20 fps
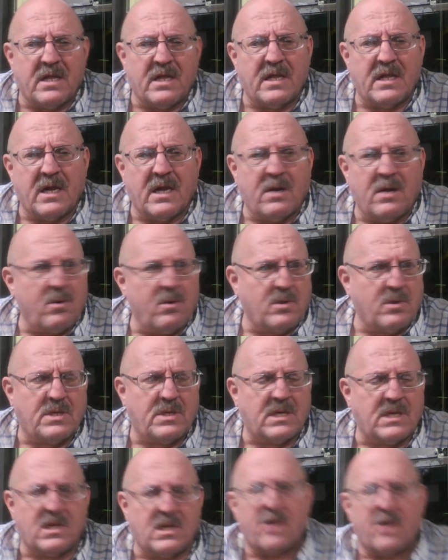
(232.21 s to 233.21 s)
I think it or
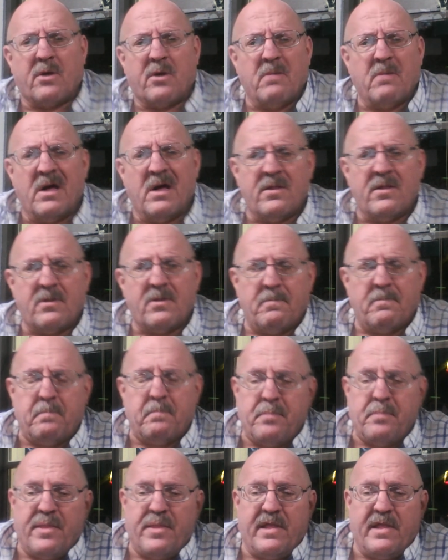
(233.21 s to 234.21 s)
600 a month
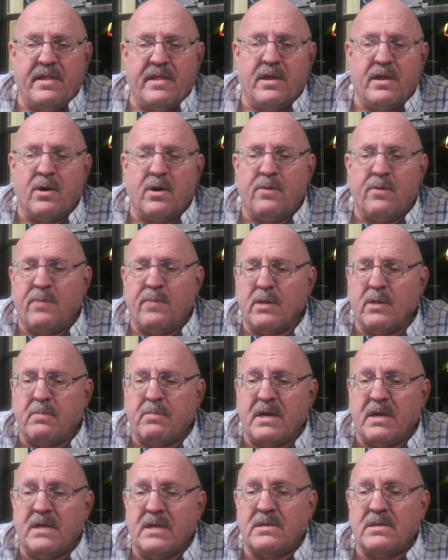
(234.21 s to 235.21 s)
there in the
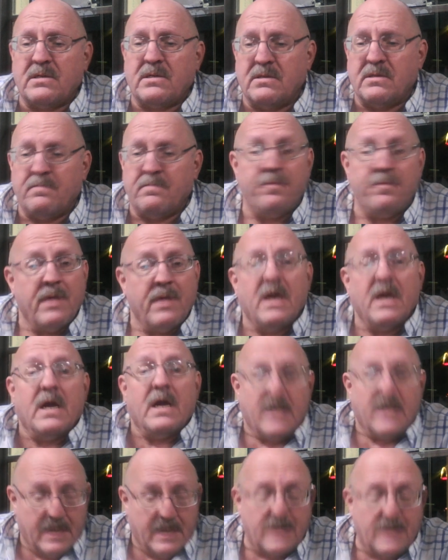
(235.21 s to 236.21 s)
Philippines. And
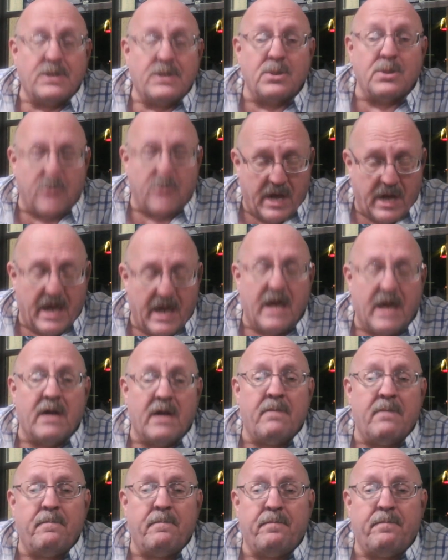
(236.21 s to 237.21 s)
yes, you
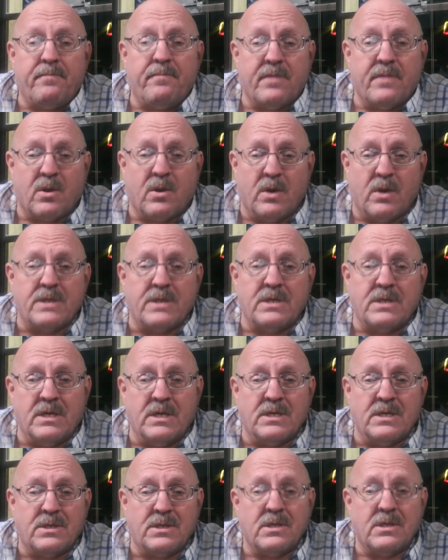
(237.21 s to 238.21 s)
can. The question
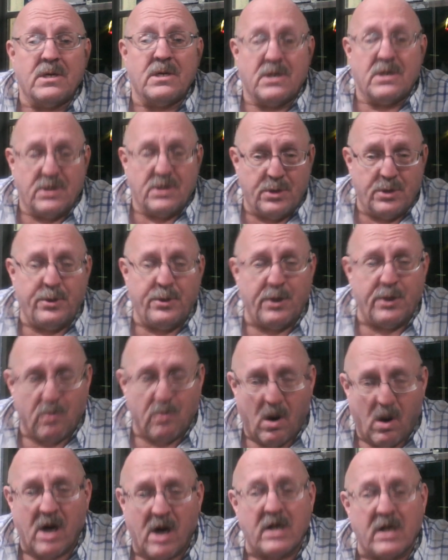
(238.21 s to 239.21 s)
is, do you
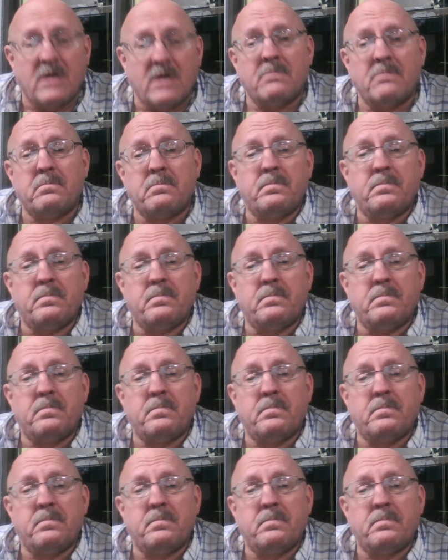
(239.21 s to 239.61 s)
wanna?